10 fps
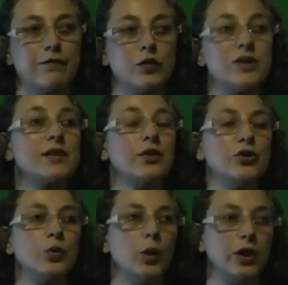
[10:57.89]
for a
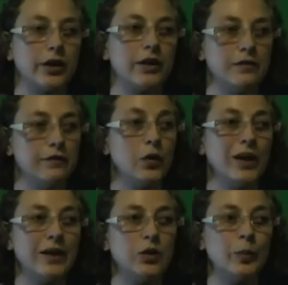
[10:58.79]
social worker
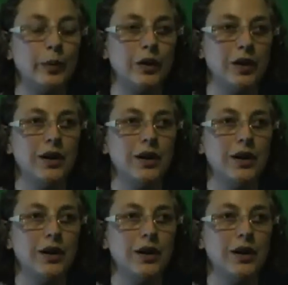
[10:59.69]
for help,